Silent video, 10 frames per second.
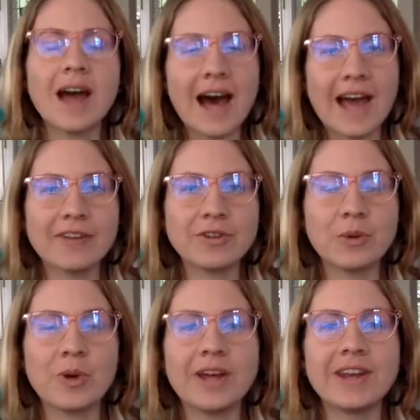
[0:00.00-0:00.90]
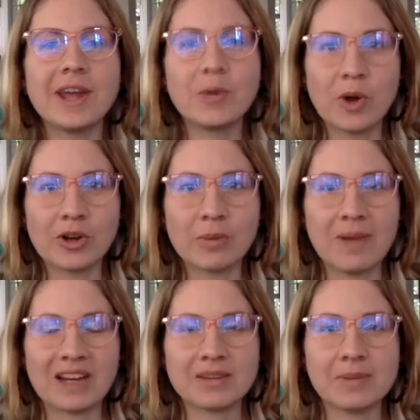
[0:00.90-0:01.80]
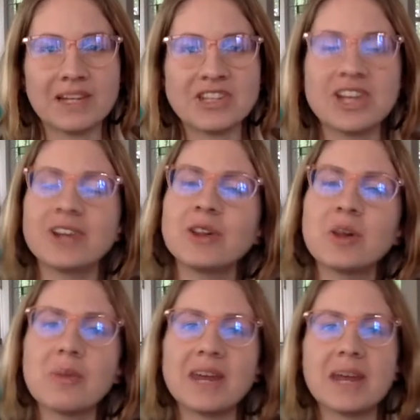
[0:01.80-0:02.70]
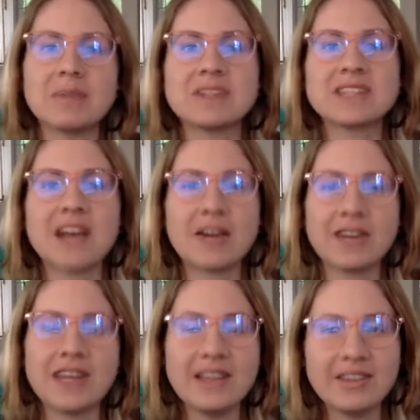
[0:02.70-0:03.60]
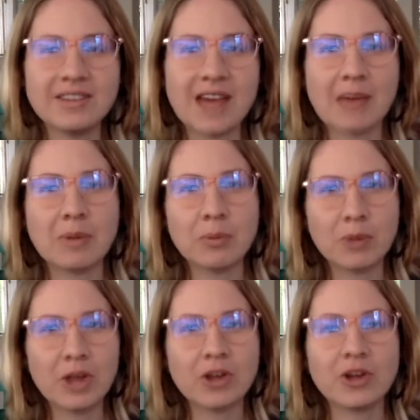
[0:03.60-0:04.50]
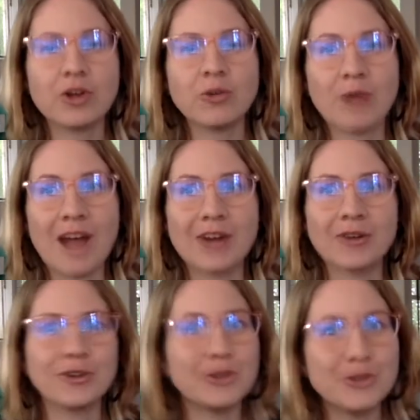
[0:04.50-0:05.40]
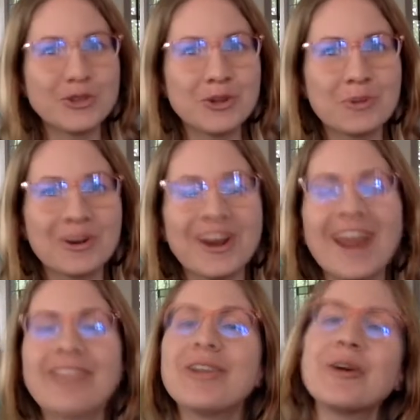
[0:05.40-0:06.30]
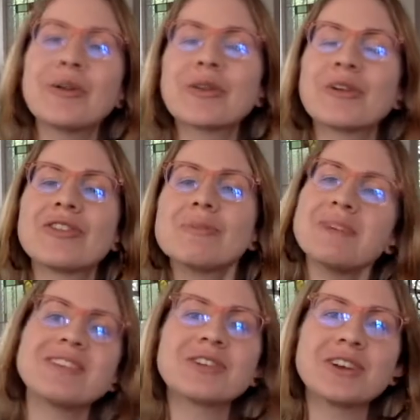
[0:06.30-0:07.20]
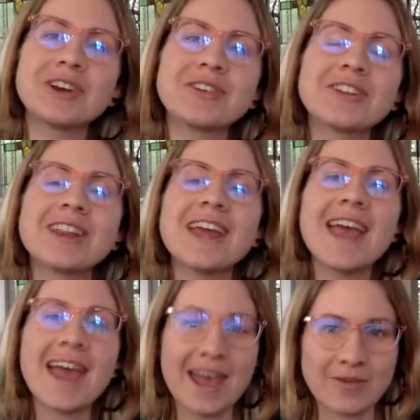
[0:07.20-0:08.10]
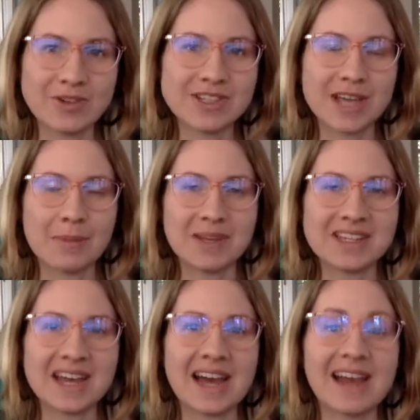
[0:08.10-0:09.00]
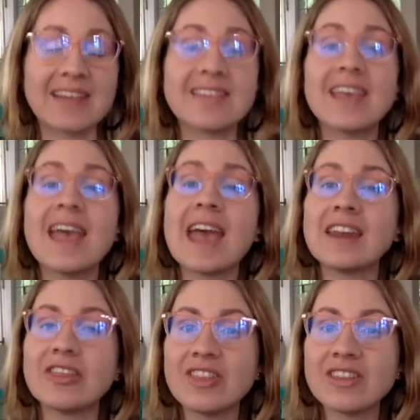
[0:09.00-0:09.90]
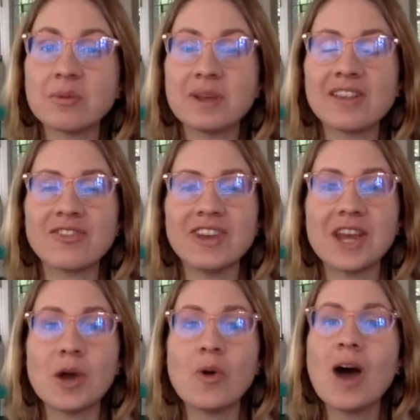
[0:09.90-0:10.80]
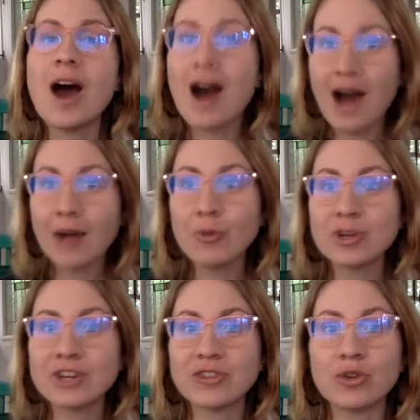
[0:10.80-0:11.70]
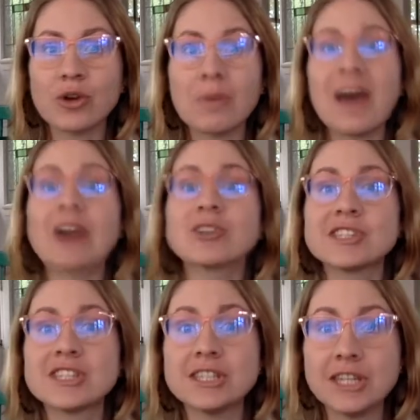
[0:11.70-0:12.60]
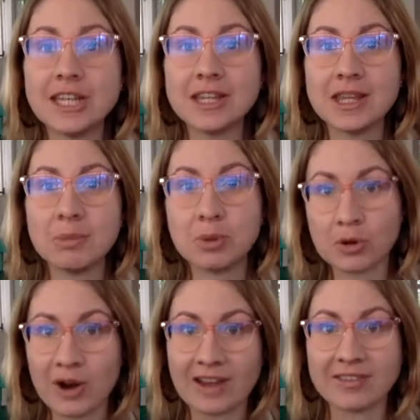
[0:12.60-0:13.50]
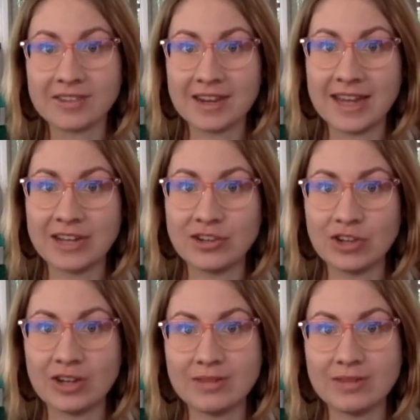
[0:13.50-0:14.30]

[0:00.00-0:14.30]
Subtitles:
Hi everyone and welcome back to my channel. My name is Tara East. I'm a blogger, writer, YouTuber, and the author of the mystery novel, Every Time He Dies. And in this week's video, I want to talk about sneaky procrastination.